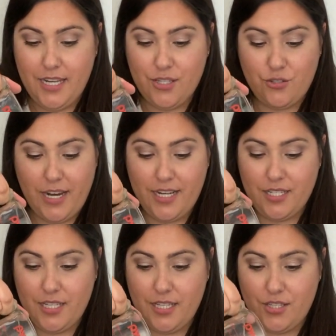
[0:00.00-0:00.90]
straight
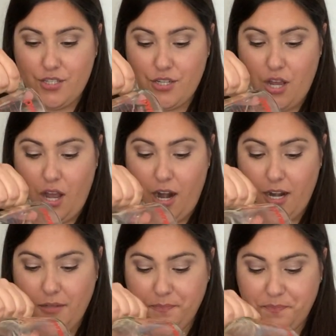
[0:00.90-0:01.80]
into this
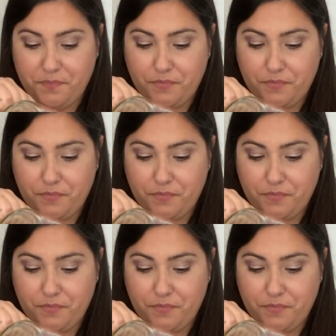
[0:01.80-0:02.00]
jar.